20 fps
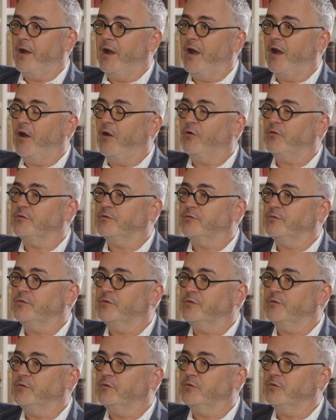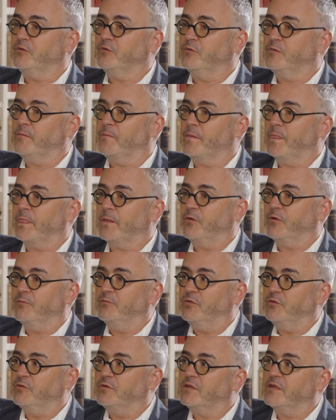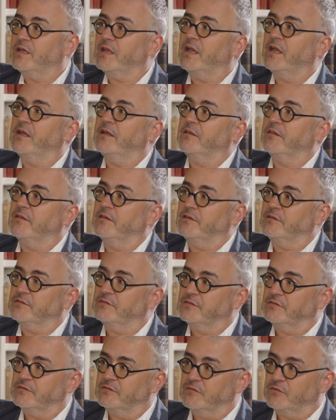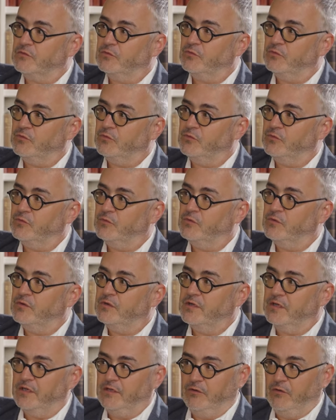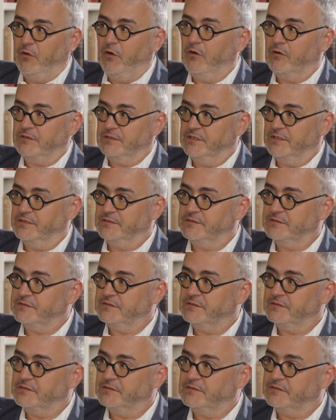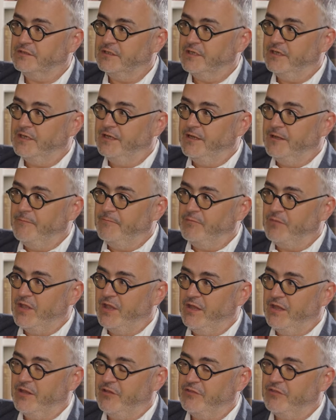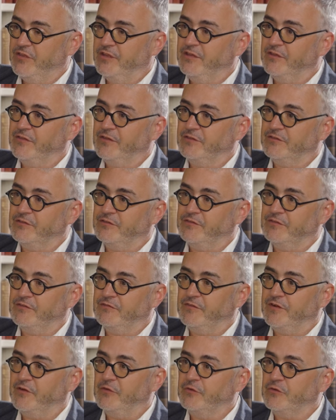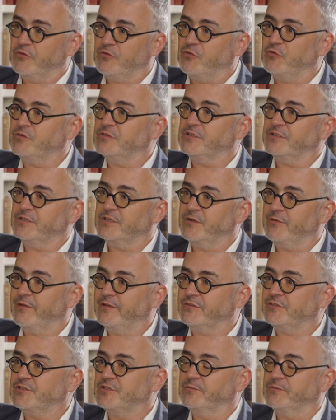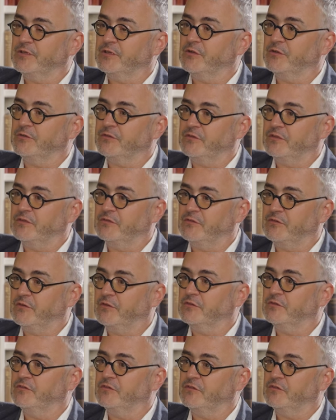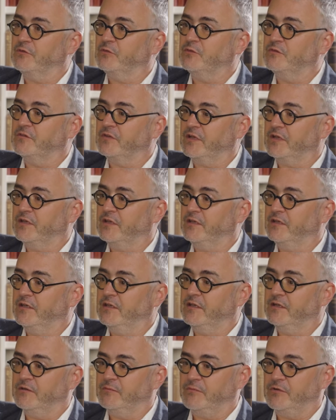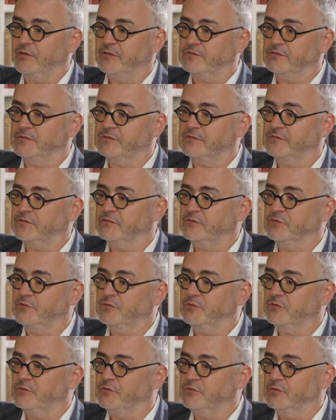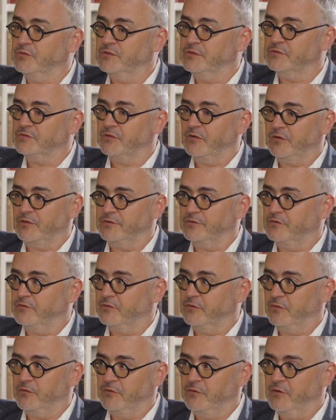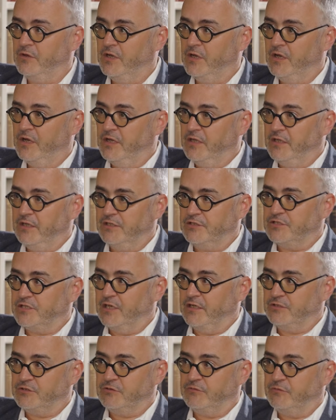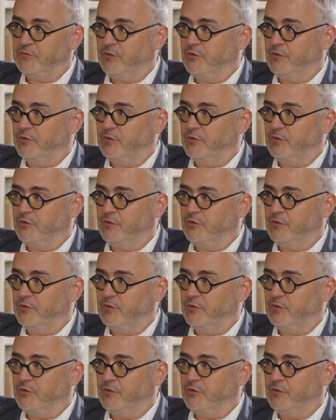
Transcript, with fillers: How do you communicate this to an audience? And I think this is a very crucial question because it turns you suddenly in a person who is also in charge of